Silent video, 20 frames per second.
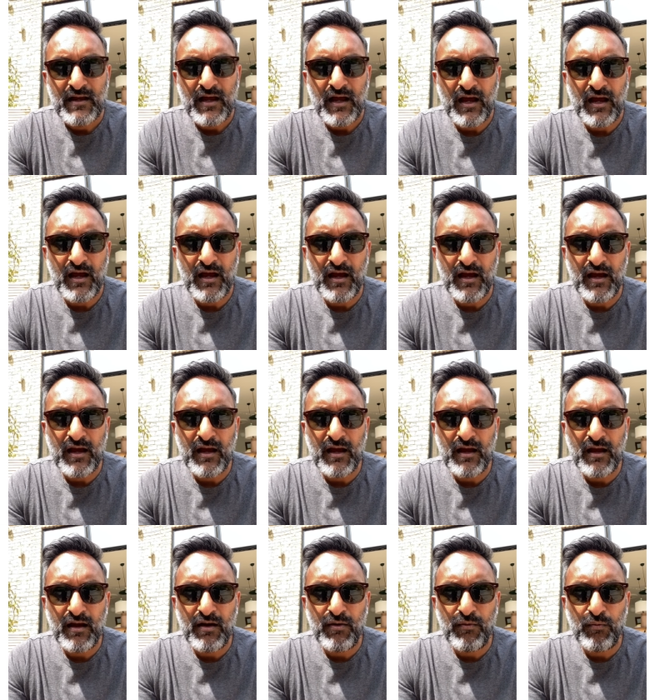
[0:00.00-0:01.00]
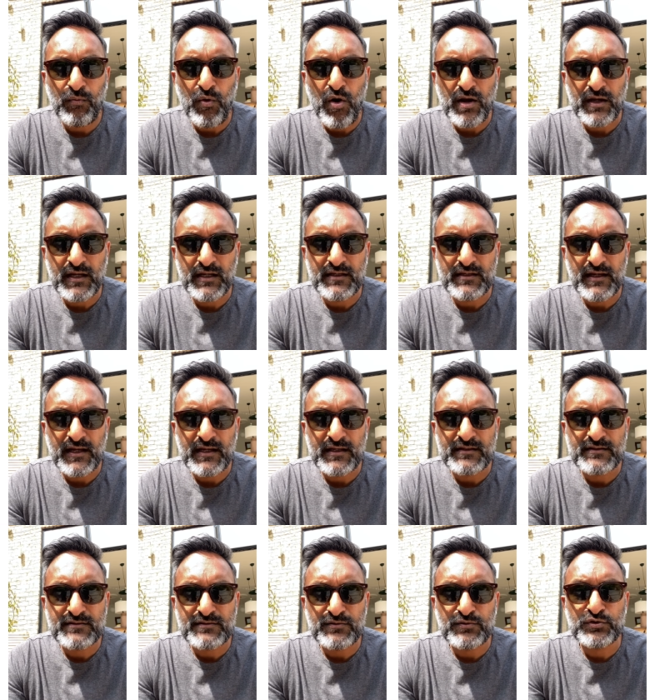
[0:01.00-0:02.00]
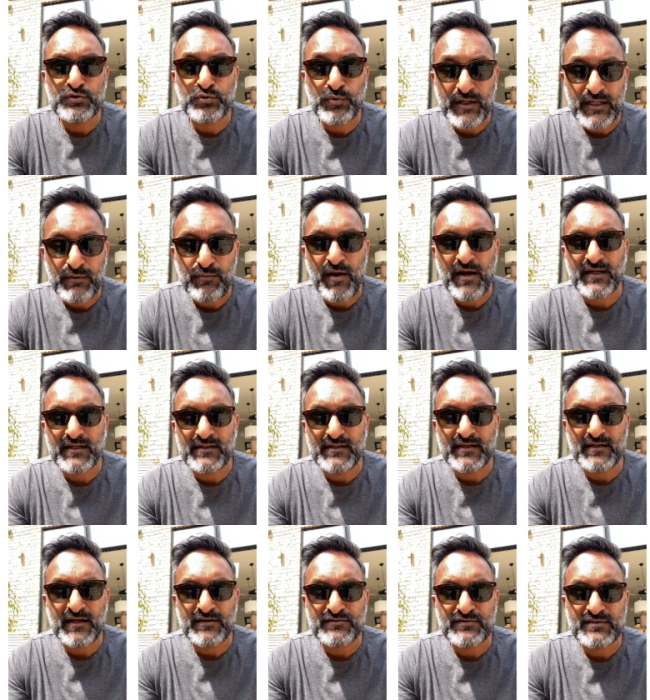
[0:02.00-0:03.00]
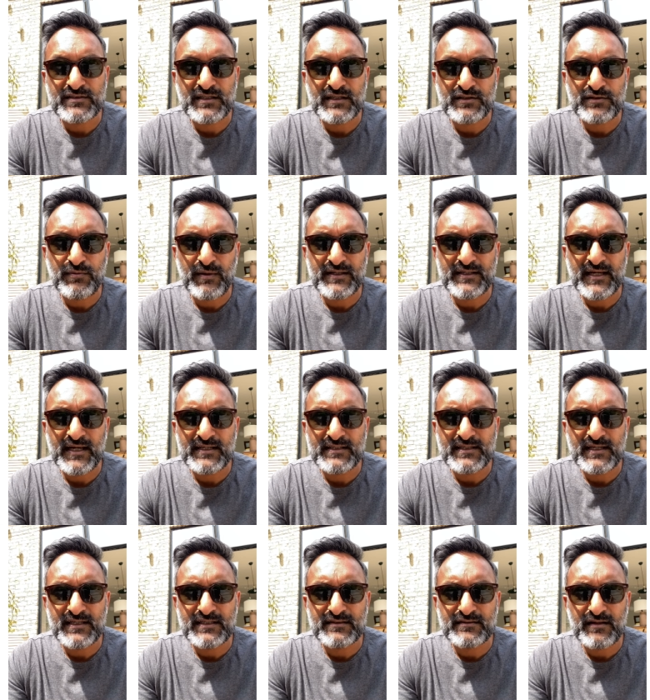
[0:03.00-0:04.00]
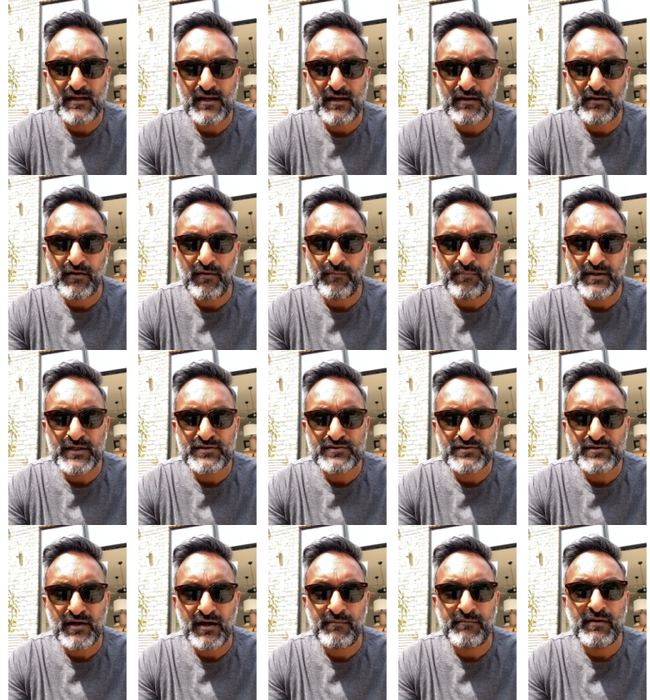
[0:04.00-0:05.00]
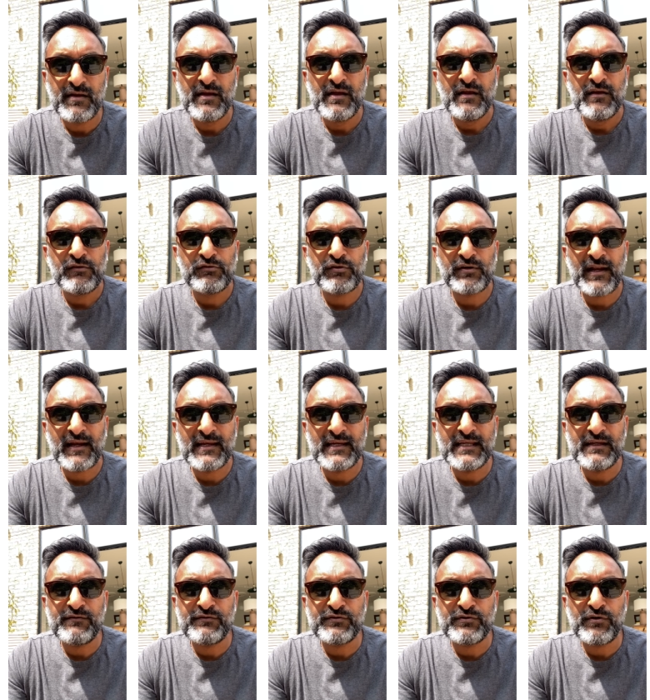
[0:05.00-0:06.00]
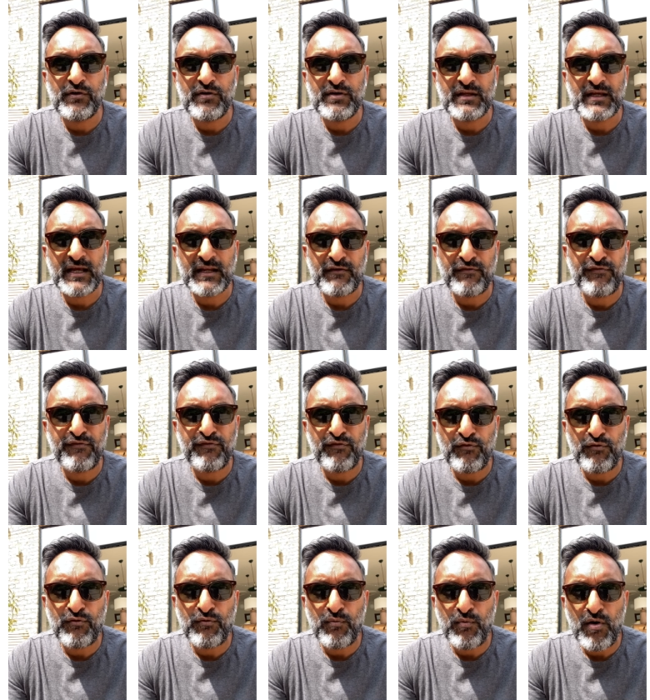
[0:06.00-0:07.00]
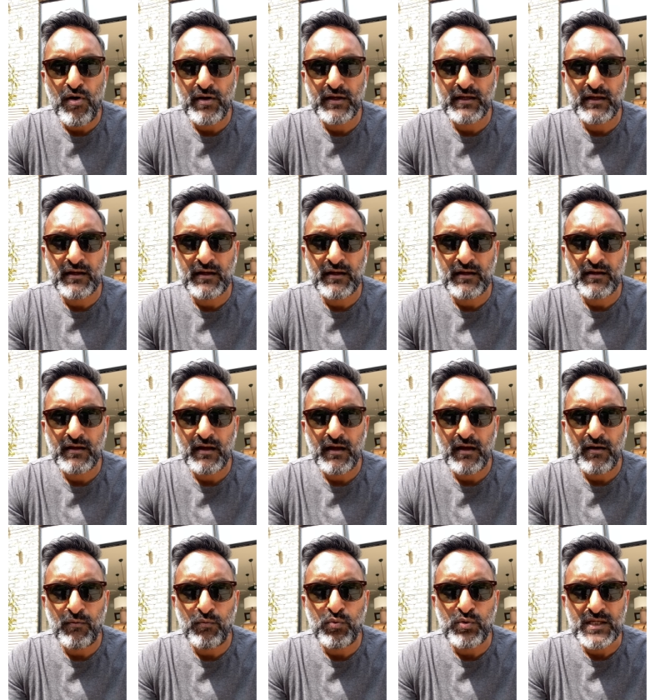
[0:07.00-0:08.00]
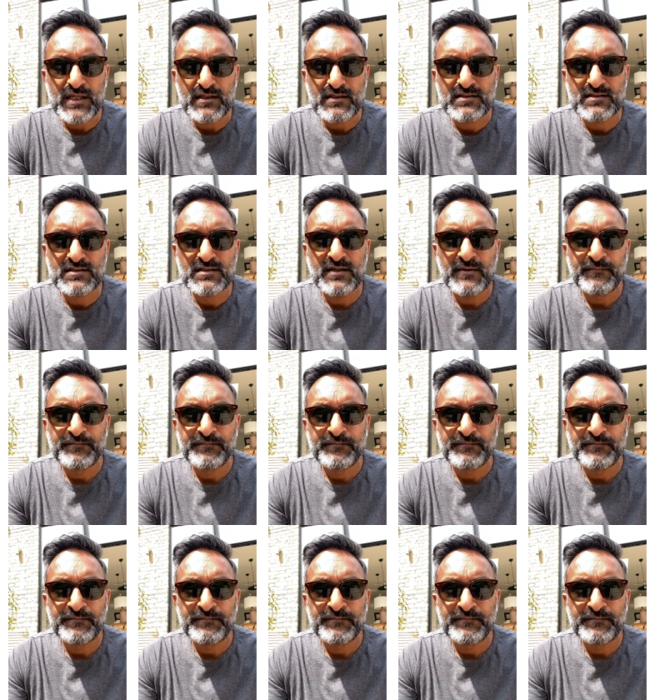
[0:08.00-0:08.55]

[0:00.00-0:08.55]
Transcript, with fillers: uh, working days or 20 working days, I should say 28 days uh, completion time. So that leaves you only kind of four working uh, weeks